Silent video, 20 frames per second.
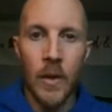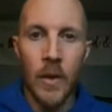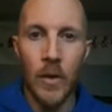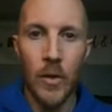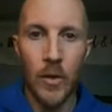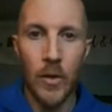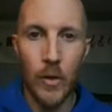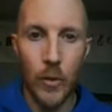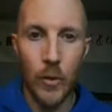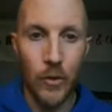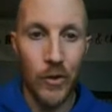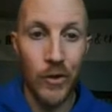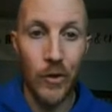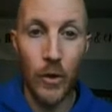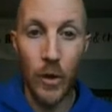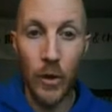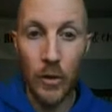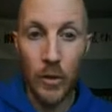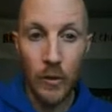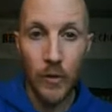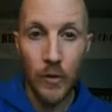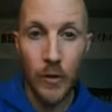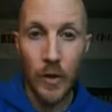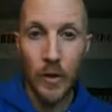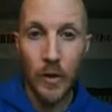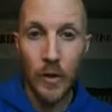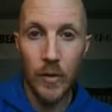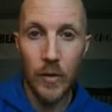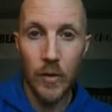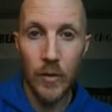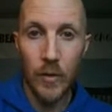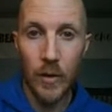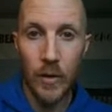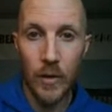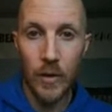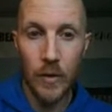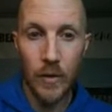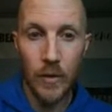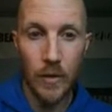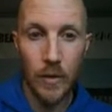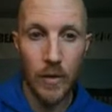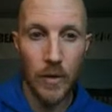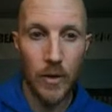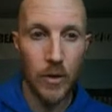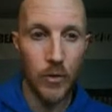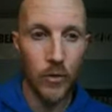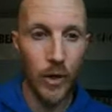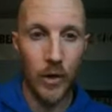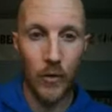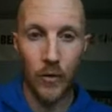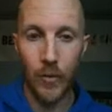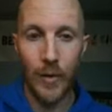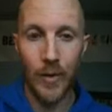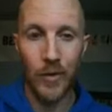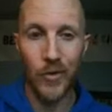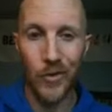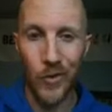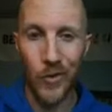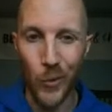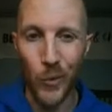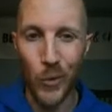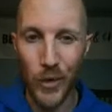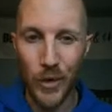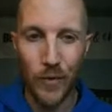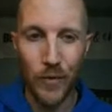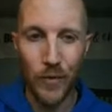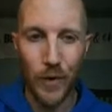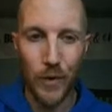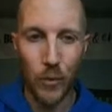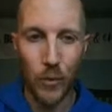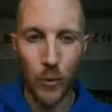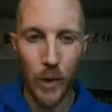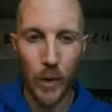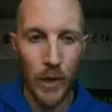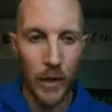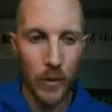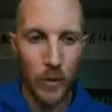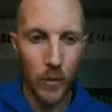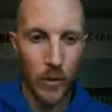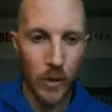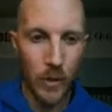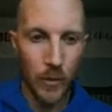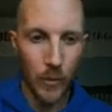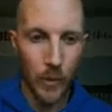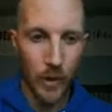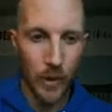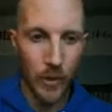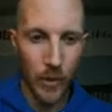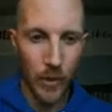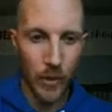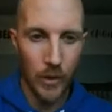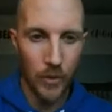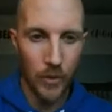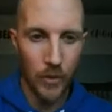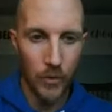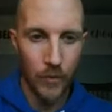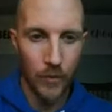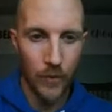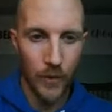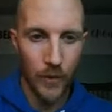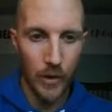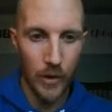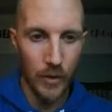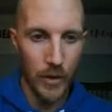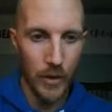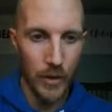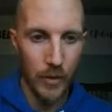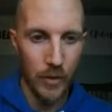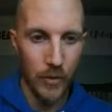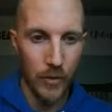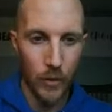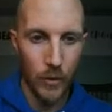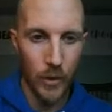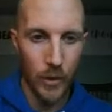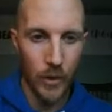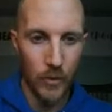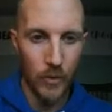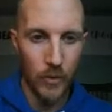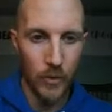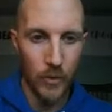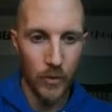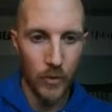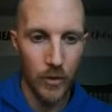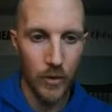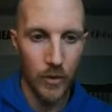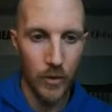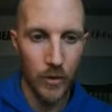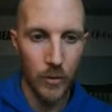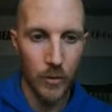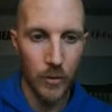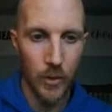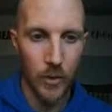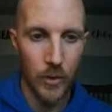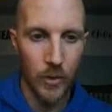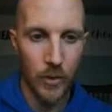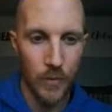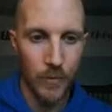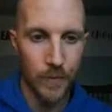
So since all of these transformations only affect the y coordinate, we can go ahead and just fill in the x coordinates to start with.